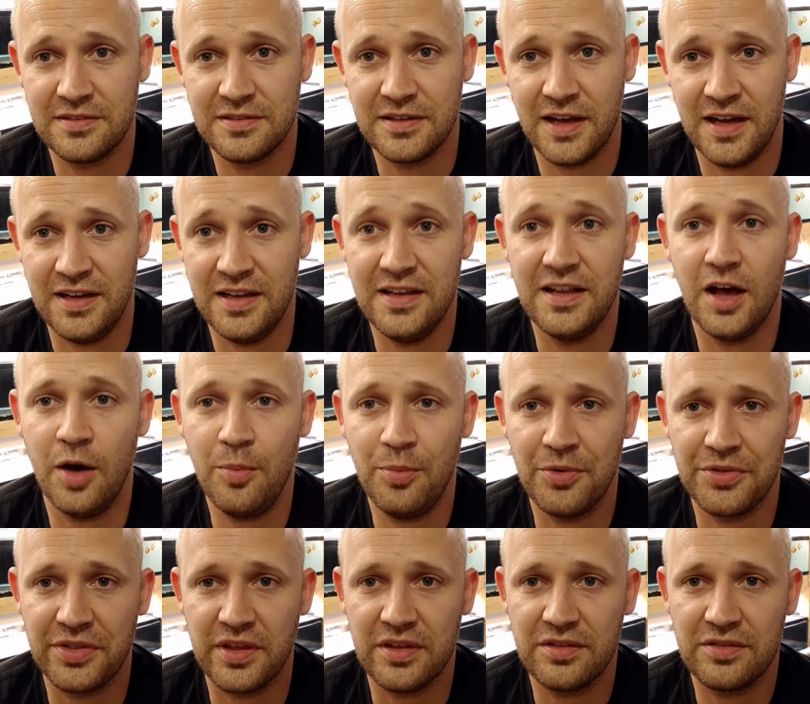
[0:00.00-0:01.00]
I need help
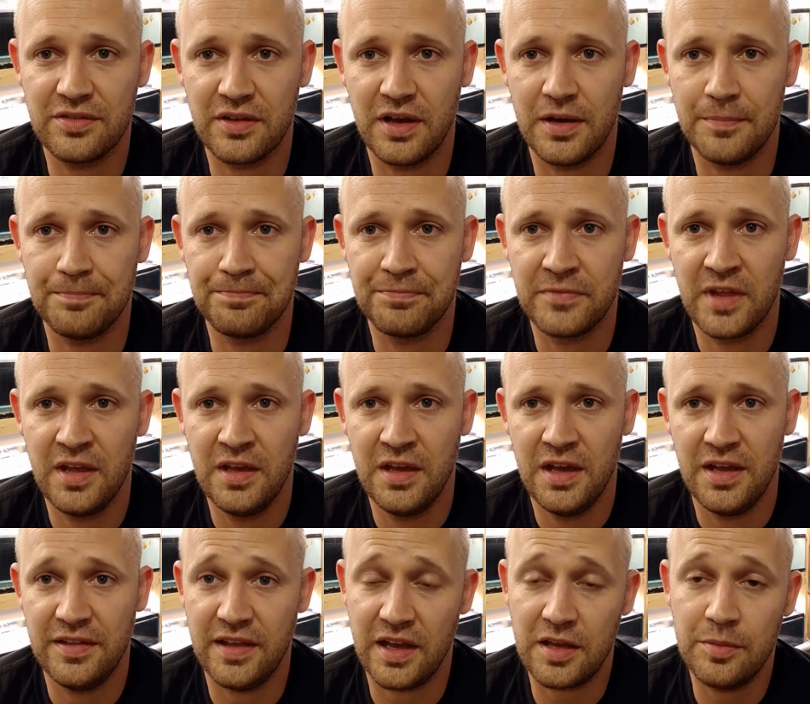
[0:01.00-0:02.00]
with this.
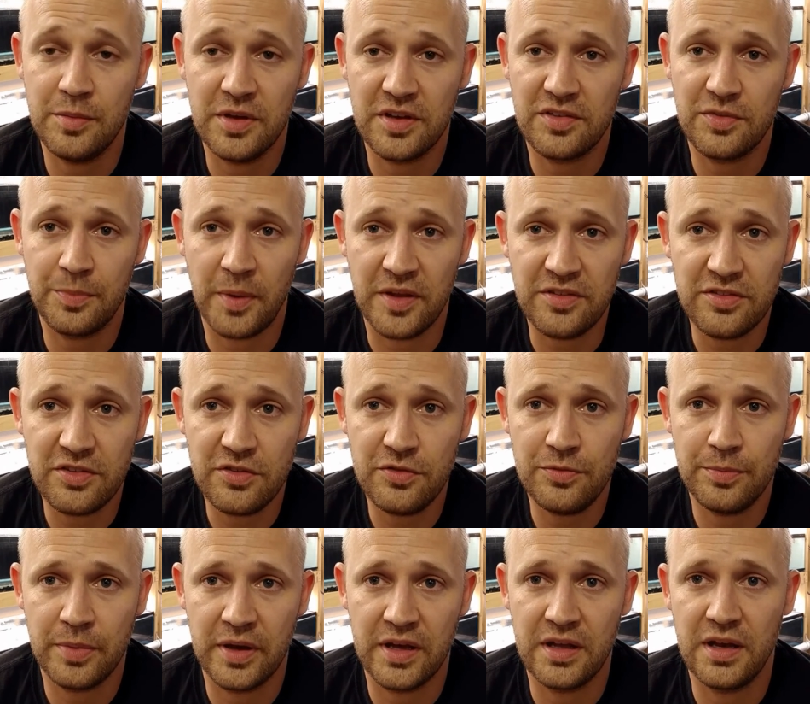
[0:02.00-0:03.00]
That can be
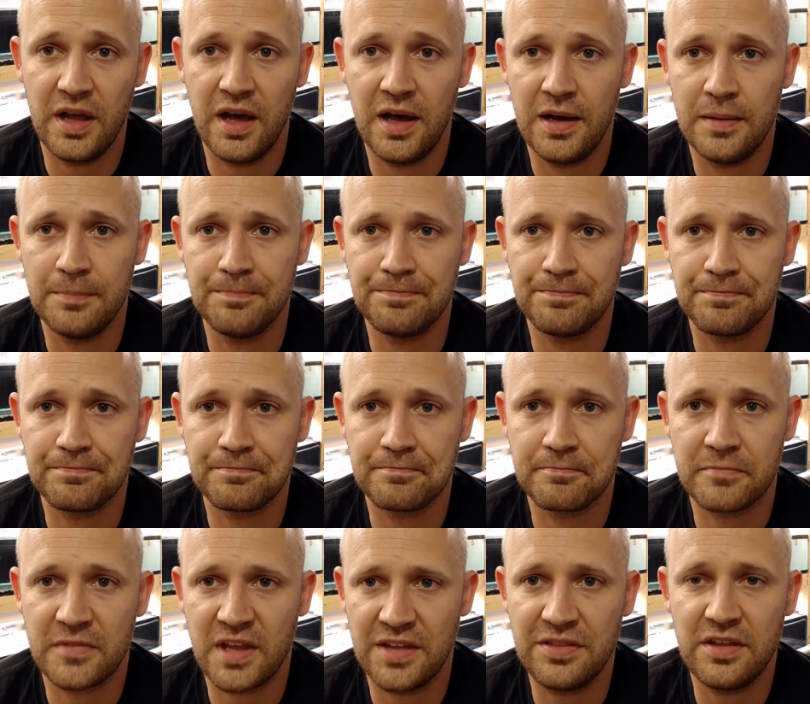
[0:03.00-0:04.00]
expensive, but
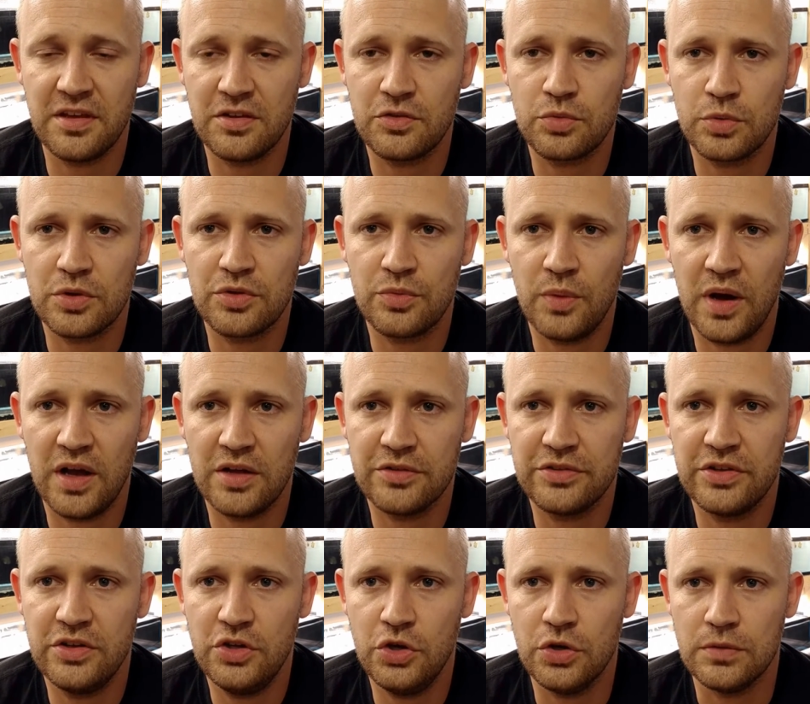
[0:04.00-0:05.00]
I think it's worthwhile
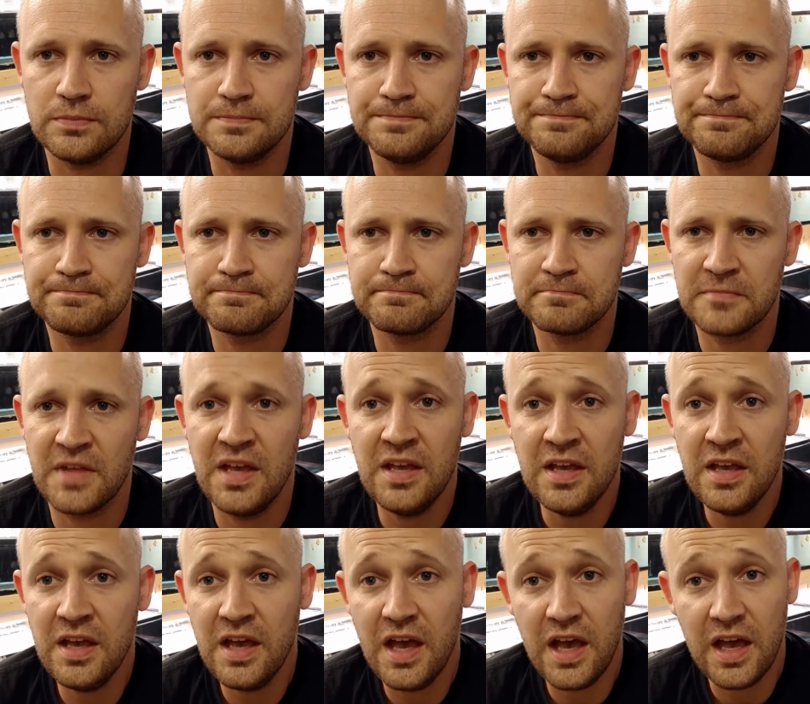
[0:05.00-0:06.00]
to do.
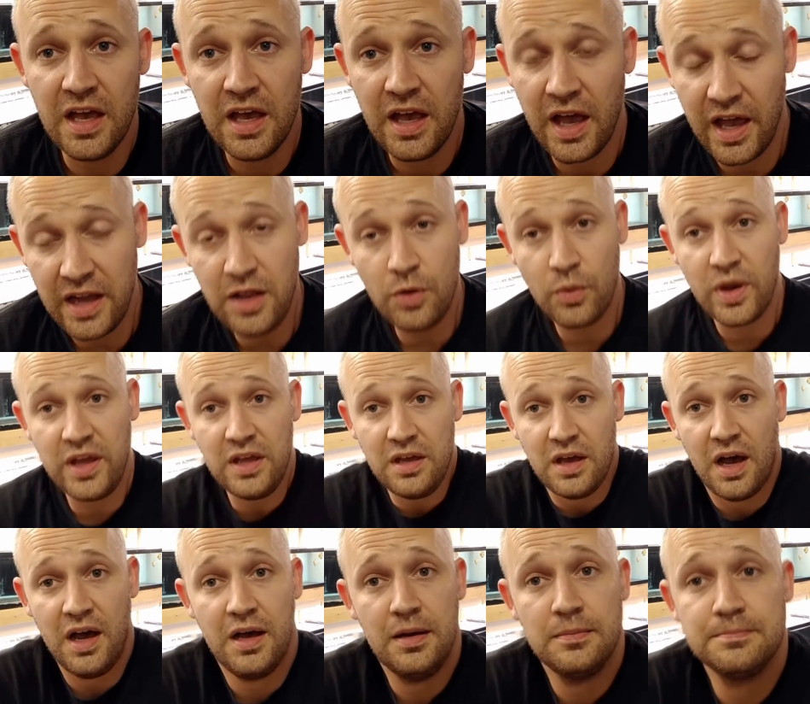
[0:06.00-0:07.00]
Anyway,
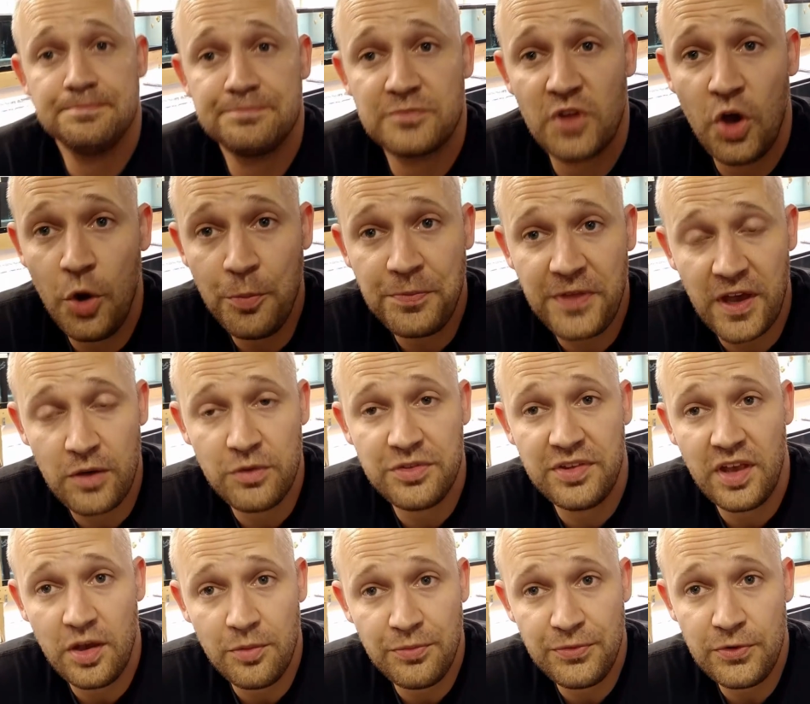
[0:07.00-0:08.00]
hope that was
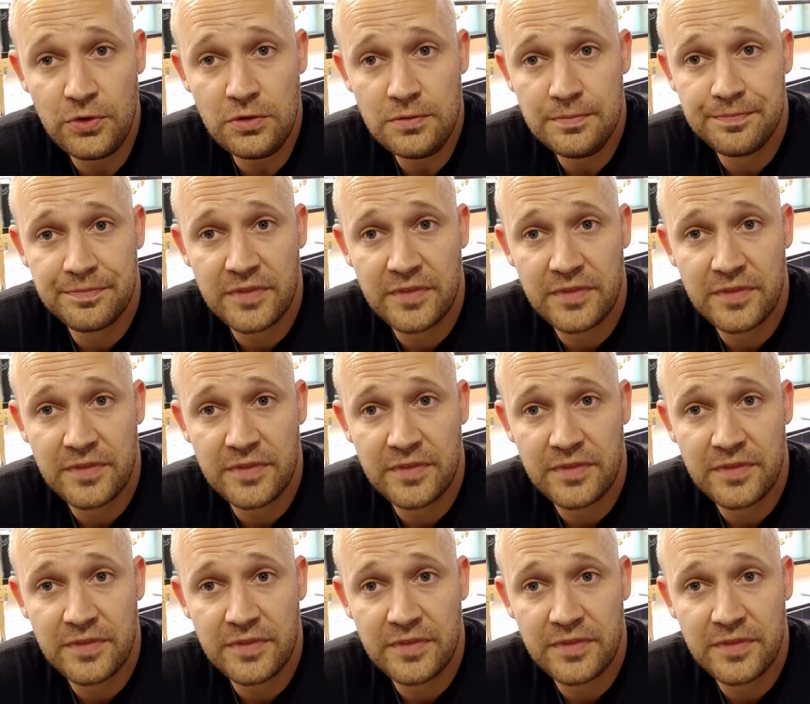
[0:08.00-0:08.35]
helpful.